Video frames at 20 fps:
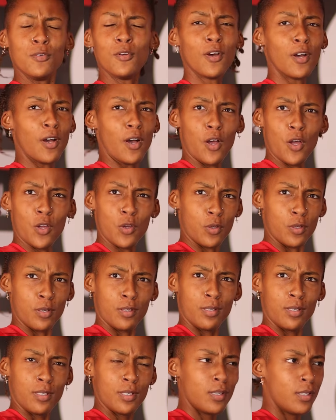No.
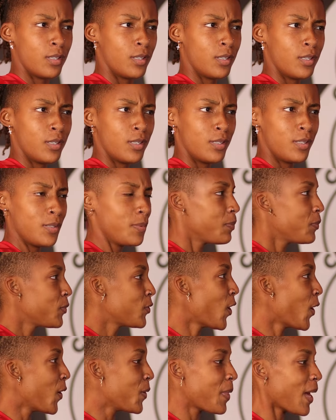
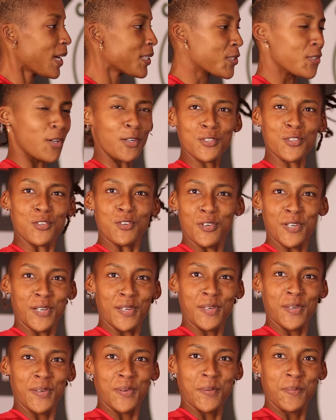No, that's not
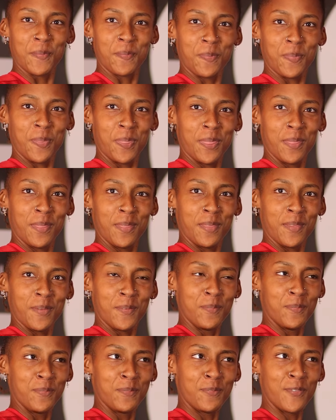true.
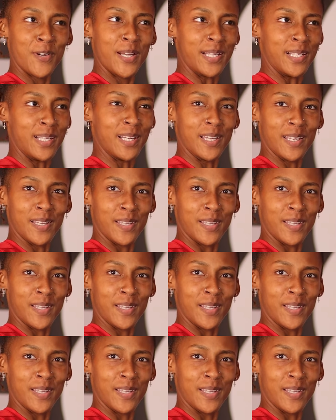Really?